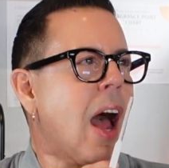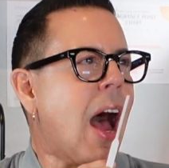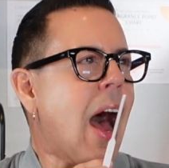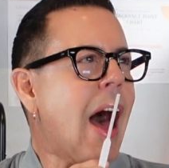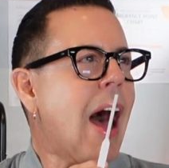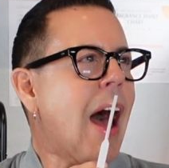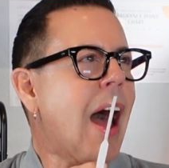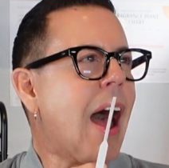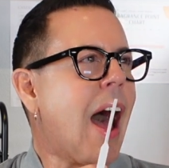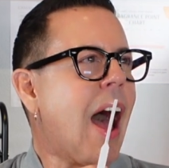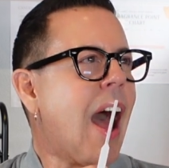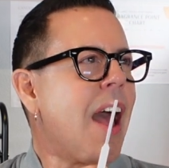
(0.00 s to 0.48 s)

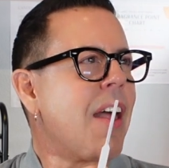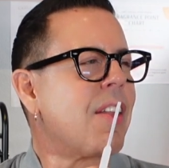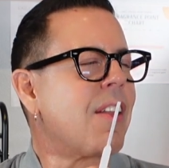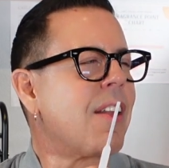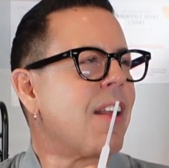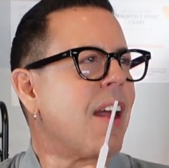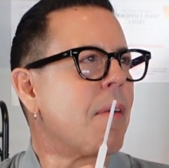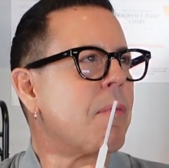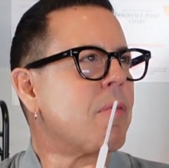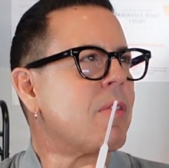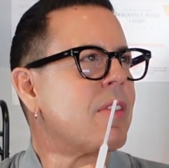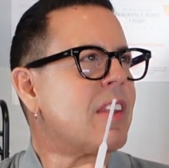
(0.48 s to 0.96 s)
Uh,
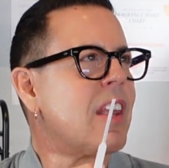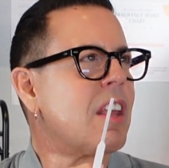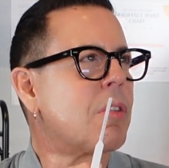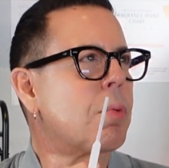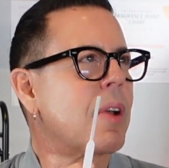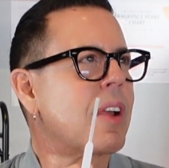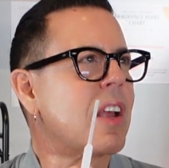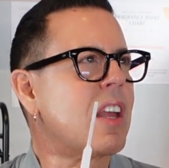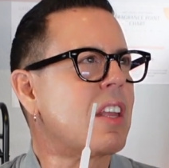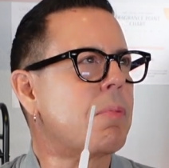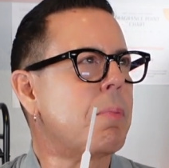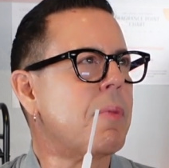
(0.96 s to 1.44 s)
I, this
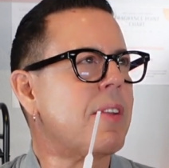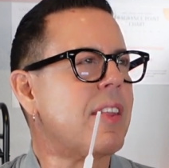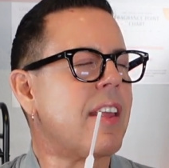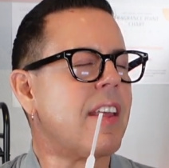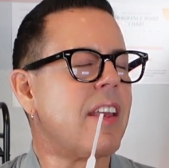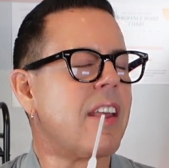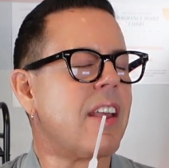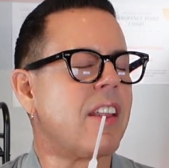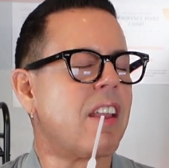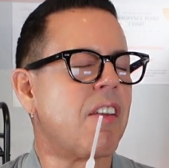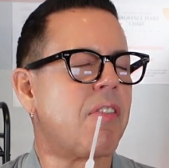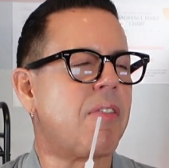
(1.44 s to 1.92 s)
one gives me
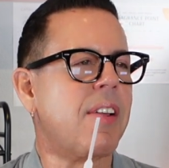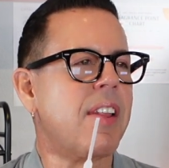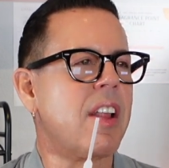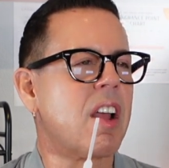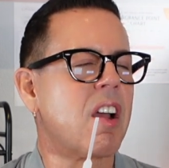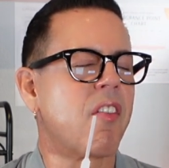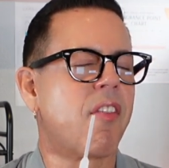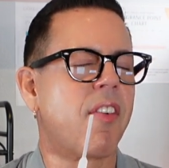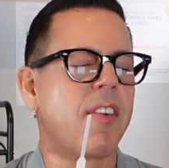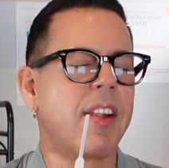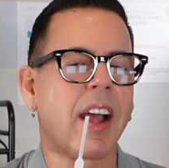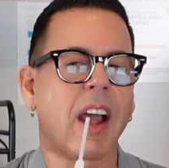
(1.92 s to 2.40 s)
the, the
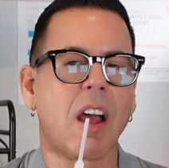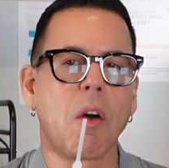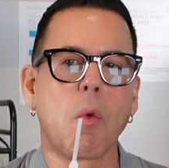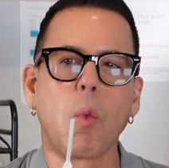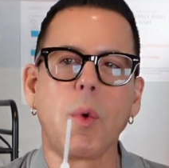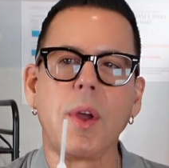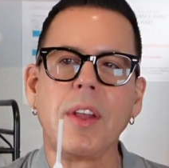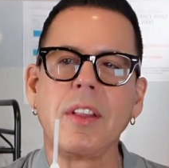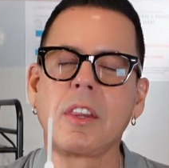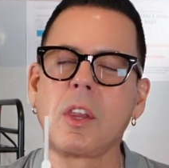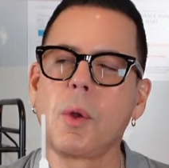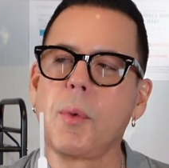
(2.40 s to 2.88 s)
feeling of like a
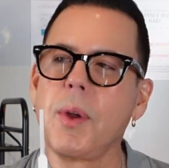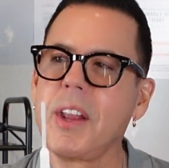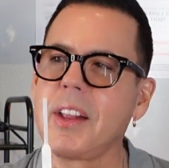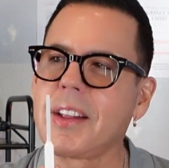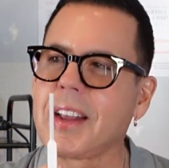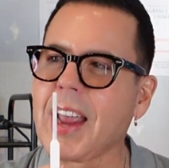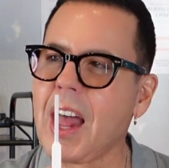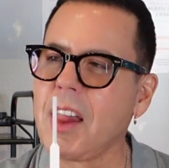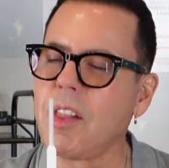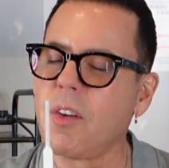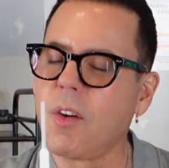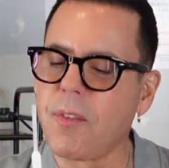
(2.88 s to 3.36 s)
wintry
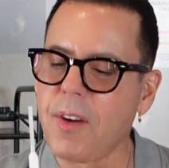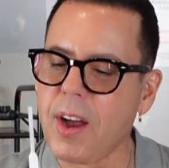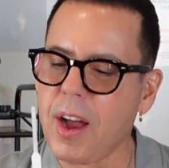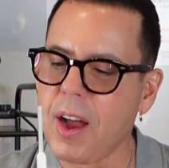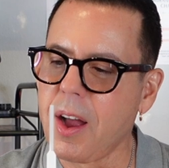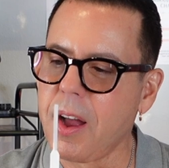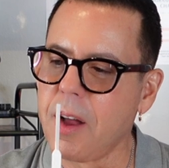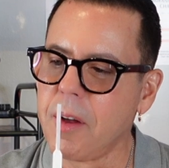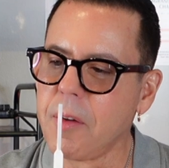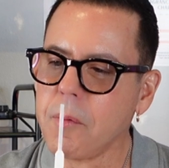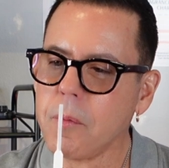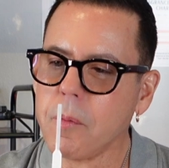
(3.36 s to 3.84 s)
kind of
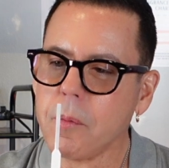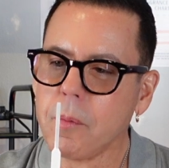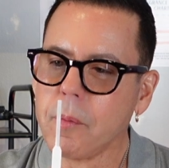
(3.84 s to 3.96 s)
a